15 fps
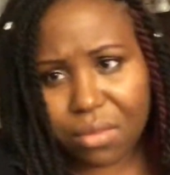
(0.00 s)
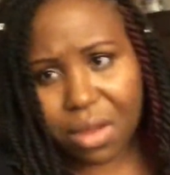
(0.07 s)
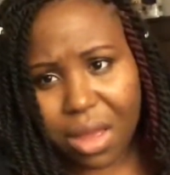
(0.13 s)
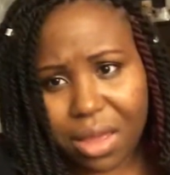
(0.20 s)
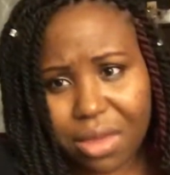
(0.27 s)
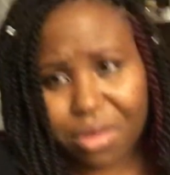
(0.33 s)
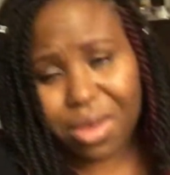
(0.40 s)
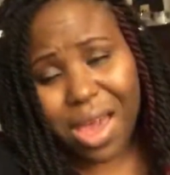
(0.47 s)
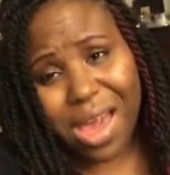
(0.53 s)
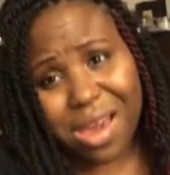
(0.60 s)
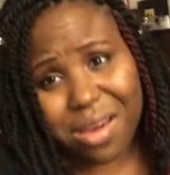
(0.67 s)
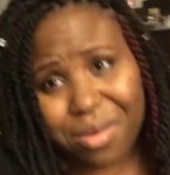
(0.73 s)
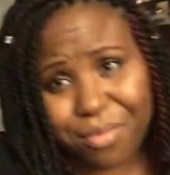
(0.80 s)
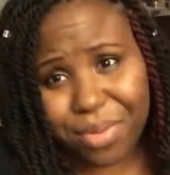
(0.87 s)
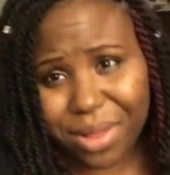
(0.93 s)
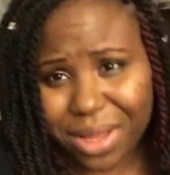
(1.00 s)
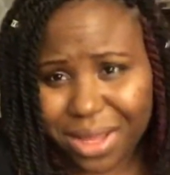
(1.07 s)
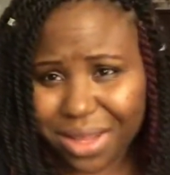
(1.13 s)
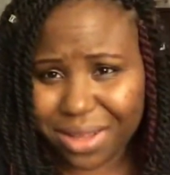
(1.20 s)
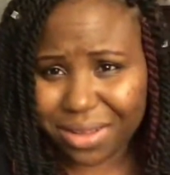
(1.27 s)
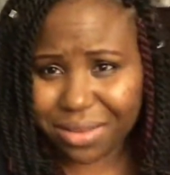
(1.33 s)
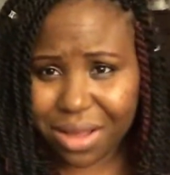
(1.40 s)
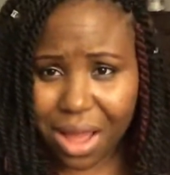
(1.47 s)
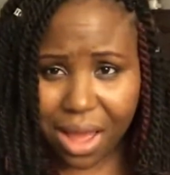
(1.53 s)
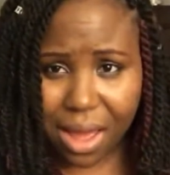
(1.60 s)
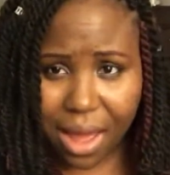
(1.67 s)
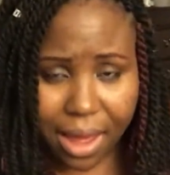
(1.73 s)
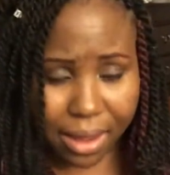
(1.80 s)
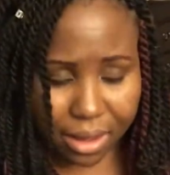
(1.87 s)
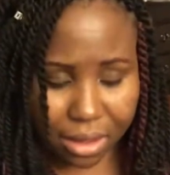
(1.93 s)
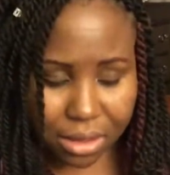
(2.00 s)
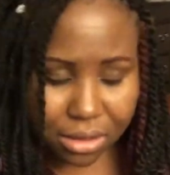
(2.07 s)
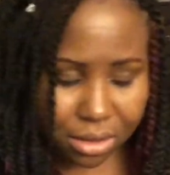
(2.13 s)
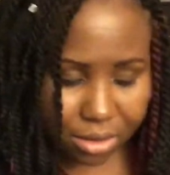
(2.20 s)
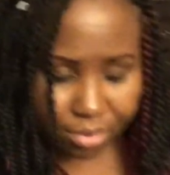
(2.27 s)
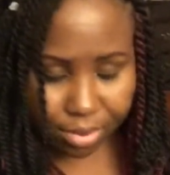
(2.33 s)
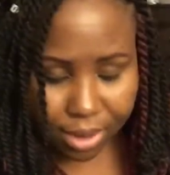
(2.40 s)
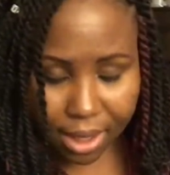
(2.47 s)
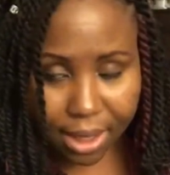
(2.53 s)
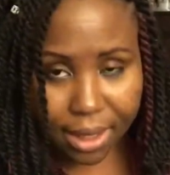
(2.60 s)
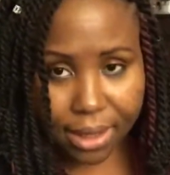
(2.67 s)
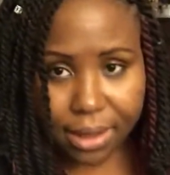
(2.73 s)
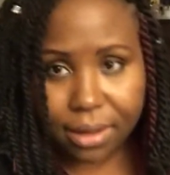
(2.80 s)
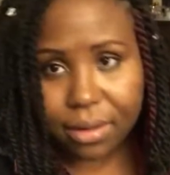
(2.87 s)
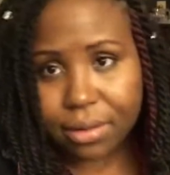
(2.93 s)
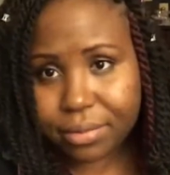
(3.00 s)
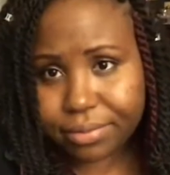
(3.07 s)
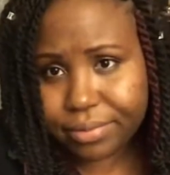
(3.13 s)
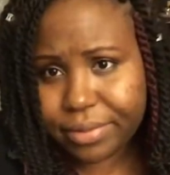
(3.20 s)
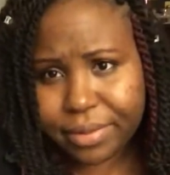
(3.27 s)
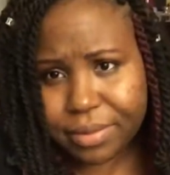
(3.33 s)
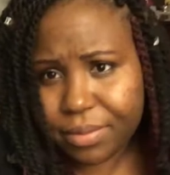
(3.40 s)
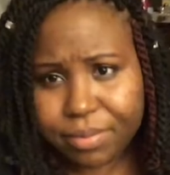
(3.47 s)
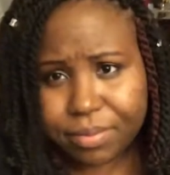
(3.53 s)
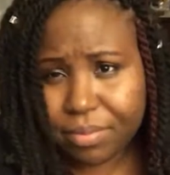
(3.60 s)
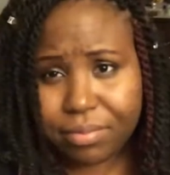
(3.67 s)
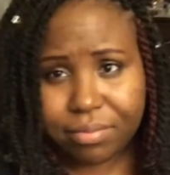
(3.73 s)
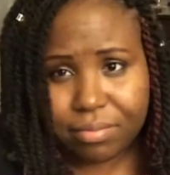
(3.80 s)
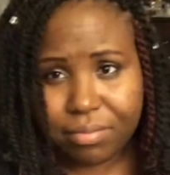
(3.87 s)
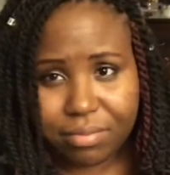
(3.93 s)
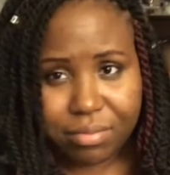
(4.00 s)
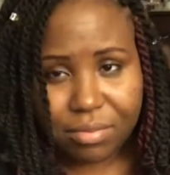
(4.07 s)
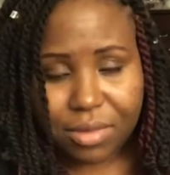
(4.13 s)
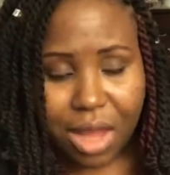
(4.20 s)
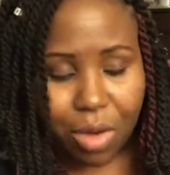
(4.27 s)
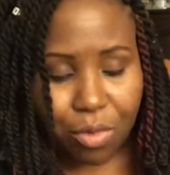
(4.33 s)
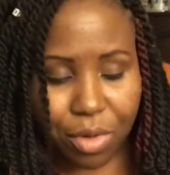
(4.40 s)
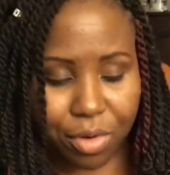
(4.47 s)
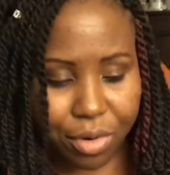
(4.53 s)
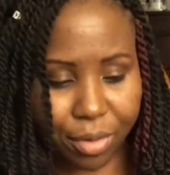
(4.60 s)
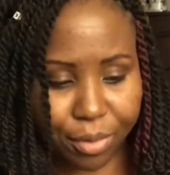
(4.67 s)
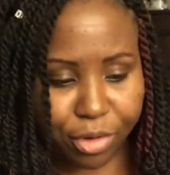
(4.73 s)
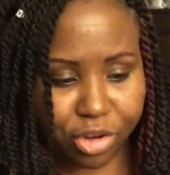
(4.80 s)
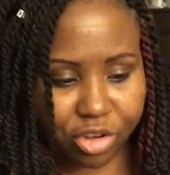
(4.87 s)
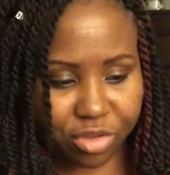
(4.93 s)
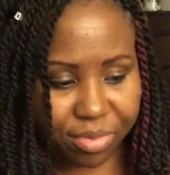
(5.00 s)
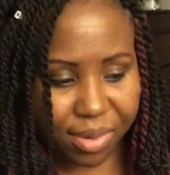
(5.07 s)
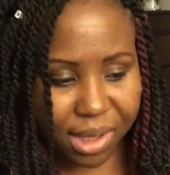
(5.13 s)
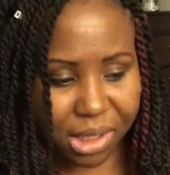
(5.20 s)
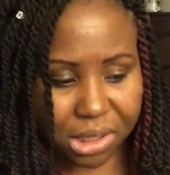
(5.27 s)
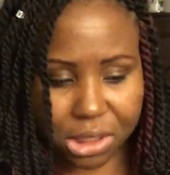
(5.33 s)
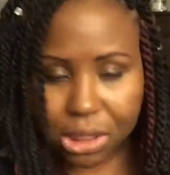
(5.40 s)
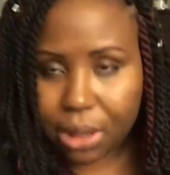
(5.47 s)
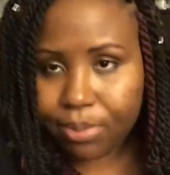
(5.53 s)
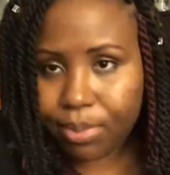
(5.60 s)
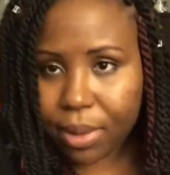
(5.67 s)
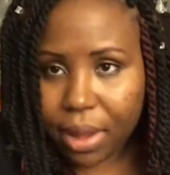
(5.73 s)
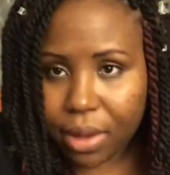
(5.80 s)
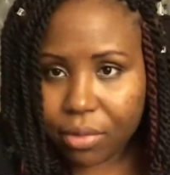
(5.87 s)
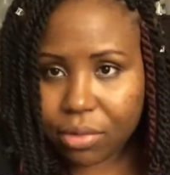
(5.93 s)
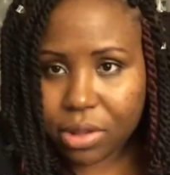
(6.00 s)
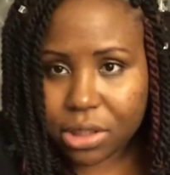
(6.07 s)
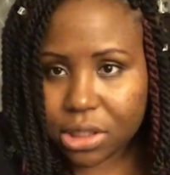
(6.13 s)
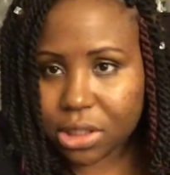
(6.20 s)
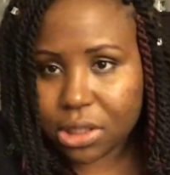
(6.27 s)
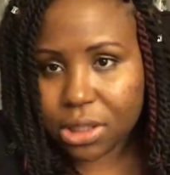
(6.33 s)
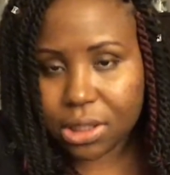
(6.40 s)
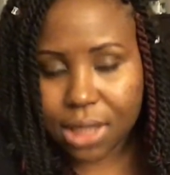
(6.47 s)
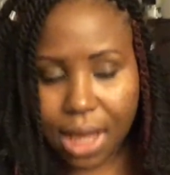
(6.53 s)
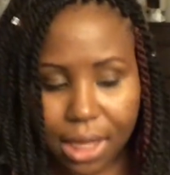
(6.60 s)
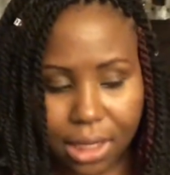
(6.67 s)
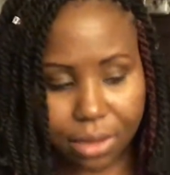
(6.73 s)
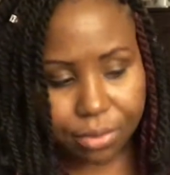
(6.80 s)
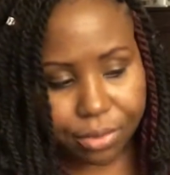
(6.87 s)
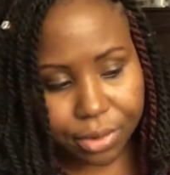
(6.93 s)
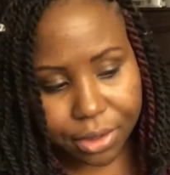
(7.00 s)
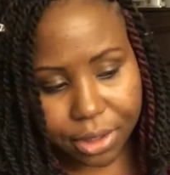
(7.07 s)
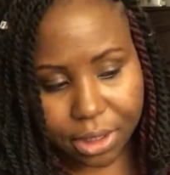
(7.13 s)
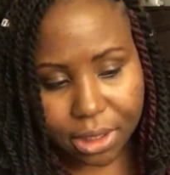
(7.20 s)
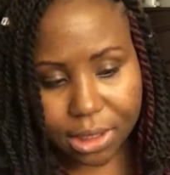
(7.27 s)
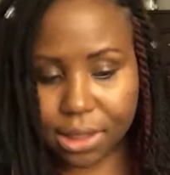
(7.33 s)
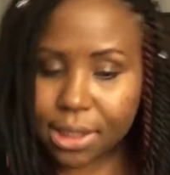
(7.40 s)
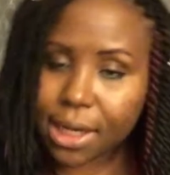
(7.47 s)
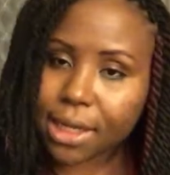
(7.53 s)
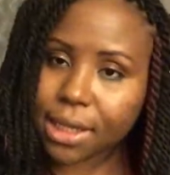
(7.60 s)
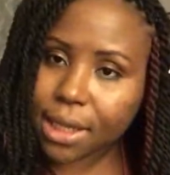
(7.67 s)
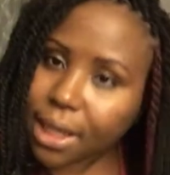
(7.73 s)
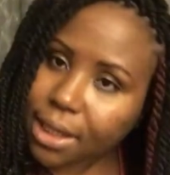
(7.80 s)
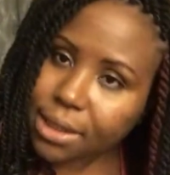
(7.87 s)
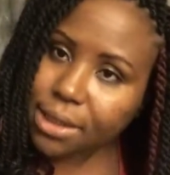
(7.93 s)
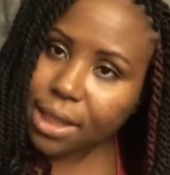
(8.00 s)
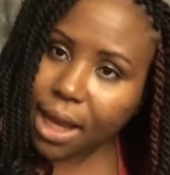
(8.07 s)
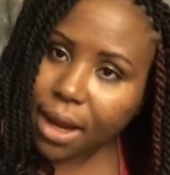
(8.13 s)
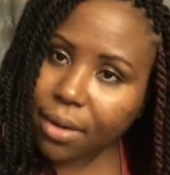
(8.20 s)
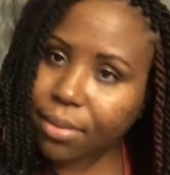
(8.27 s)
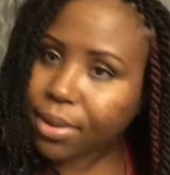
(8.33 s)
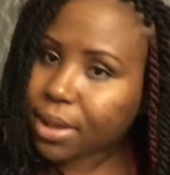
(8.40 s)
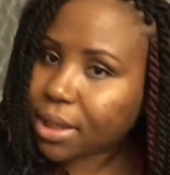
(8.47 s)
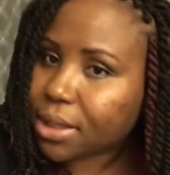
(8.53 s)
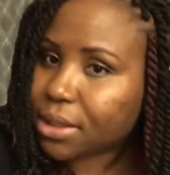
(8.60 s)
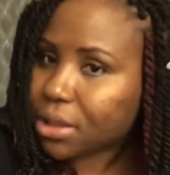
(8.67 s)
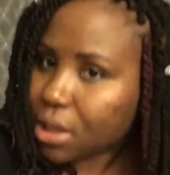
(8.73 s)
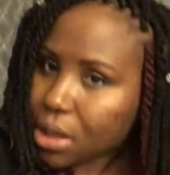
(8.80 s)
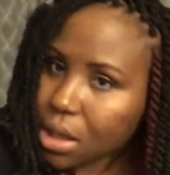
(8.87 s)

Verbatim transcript: you can't complain. I, I couldn't complain. We were just being cheap, and we just decided we were going to take the kids there because